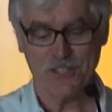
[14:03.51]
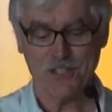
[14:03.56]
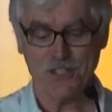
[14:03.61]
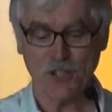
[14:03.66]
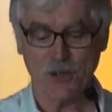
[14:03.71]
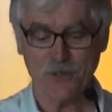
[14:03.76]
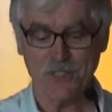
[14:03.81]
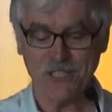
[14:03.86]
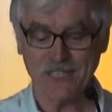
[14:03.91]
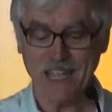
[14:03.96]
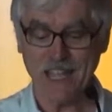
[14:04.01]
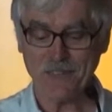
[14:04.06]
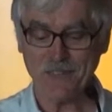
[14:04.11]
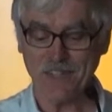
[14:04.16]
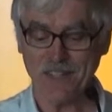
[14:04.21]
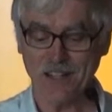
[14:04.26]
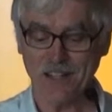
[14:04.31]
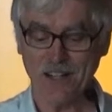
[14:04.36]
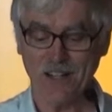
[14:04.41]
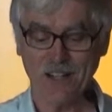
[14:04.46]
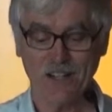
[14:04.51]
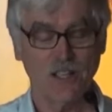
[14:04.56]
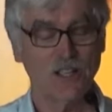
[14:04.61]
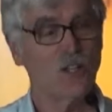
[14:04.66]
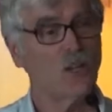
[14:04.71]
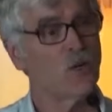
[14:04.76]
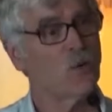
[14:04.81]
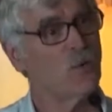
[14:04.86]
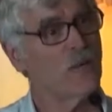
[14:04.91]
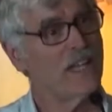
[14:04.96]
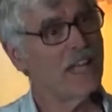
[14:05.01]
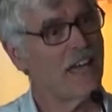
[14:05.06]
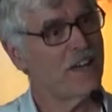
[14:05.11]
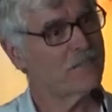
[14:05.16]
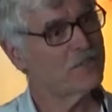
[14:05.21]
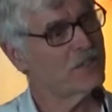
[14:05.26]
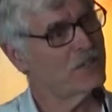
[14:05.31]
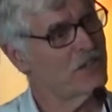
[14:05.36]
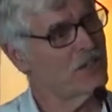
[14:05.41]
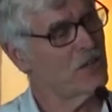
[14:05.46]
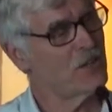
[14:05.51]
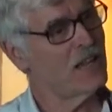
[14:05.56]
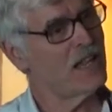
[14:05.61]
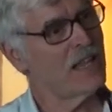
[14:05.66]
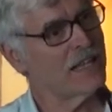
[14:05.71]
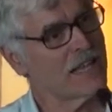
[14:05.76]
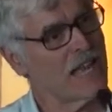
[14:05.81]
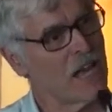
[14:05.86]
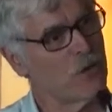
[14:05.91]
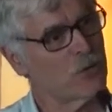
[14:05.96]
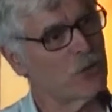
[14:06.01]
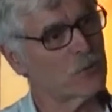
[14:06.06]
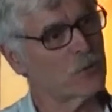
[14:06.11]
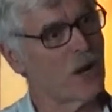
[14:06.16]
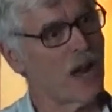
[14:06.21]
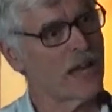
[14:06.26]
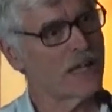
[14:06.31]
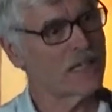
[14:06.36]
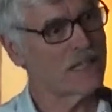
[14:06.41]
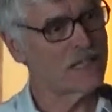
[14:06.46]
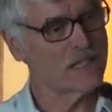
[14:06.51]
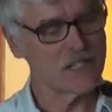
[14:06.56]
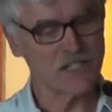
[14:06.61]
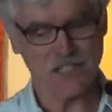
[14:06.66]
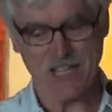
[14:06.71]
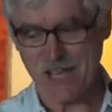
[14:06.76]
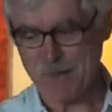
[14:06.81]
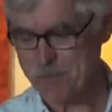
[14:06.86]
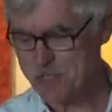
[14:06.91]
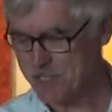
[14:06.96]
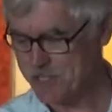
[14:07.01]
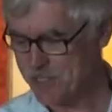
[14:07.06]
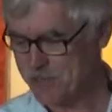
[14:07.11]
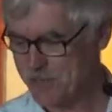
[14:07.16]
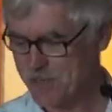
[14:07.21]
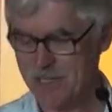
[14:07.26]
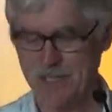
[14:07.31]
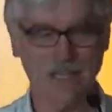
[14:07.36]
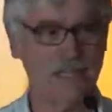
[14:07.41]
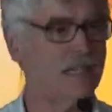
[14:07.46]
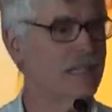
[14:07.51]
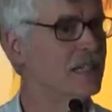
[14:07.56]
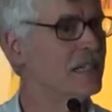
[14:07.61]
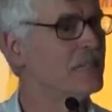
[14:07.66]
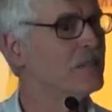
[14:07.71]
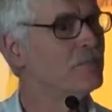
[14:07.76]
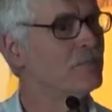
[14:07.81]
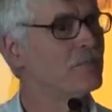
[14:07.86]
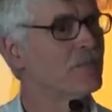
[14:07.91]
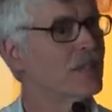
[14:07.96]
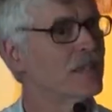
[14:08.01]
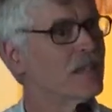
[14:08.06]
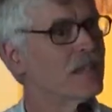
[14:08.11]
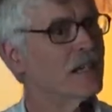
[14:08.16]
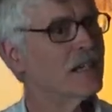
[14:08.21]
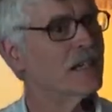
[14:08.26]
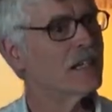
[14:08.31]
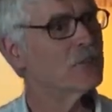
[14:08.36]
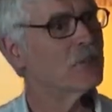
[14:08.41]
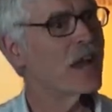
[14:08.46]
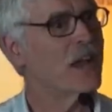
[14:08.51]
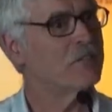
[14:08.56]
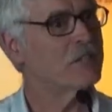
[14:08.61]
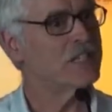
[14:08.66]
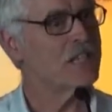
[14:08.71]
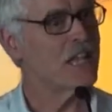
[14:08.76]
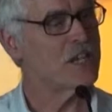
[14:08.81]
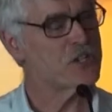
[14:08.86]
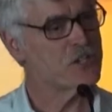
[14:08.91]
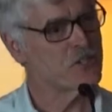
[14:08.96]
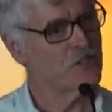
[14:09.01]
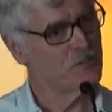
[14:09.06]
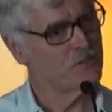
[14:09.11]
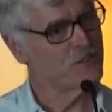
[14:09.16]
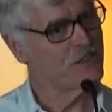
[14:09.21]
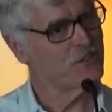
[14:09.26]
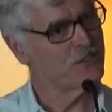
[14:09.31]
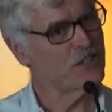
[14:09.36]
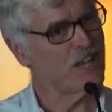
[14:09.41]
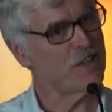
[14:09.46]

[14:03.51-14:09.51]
So to get there, we have to, like how a rocket escapes a gravitational field.